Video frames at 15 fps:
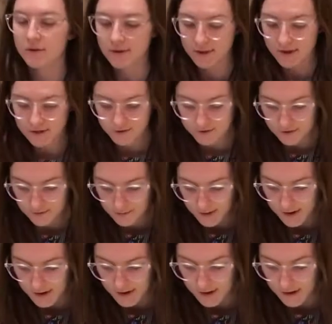and that should
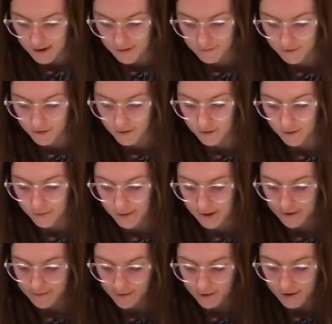be enough glue but
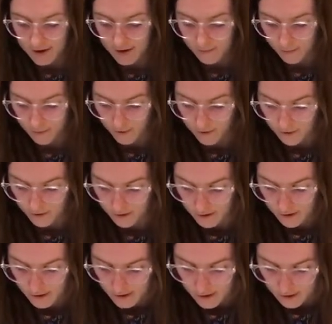if you need more
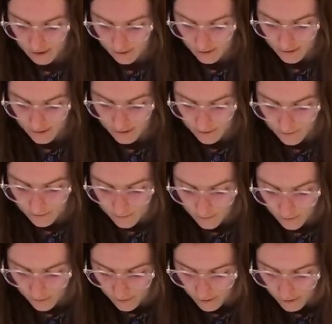you can use
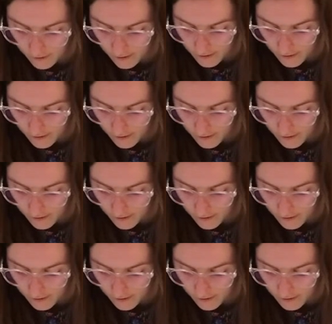more